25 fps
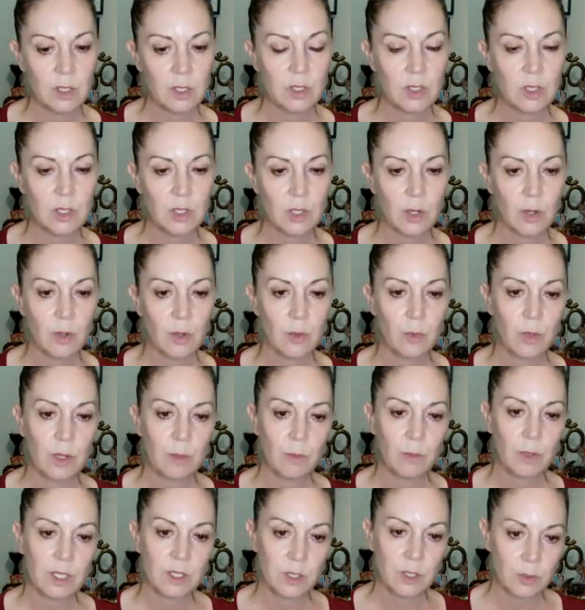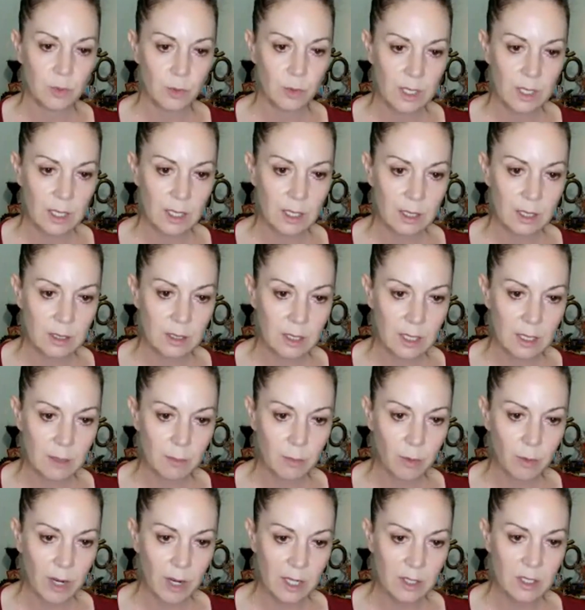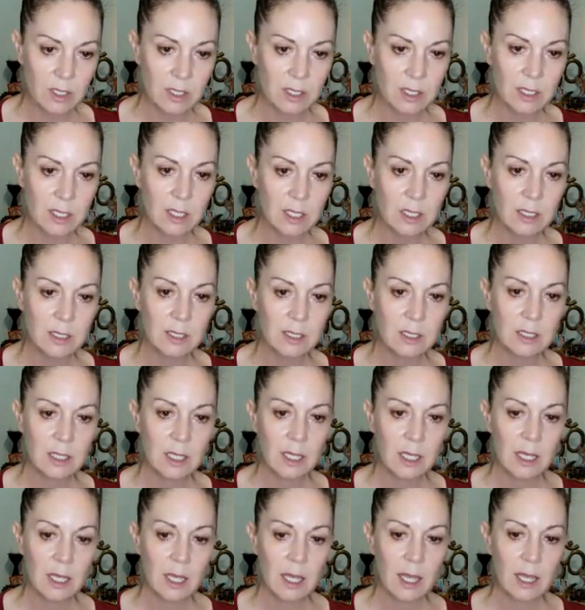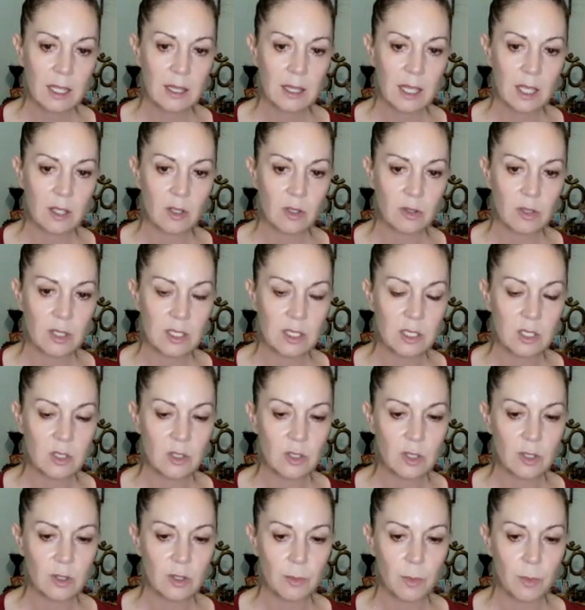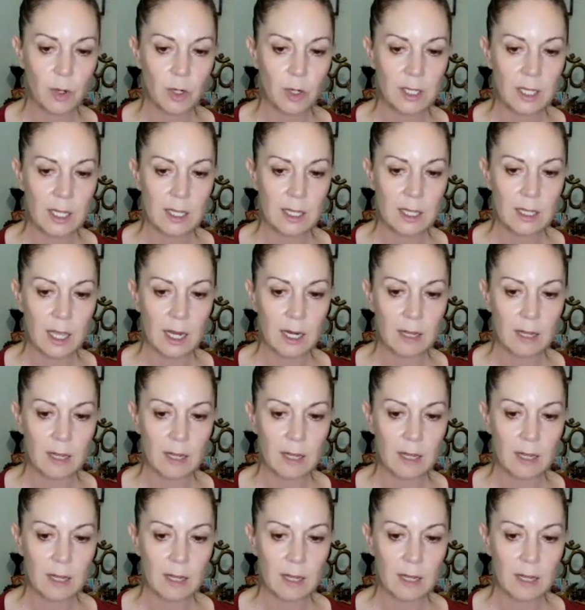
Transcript: just so when we're doing the practices that you listen to your body.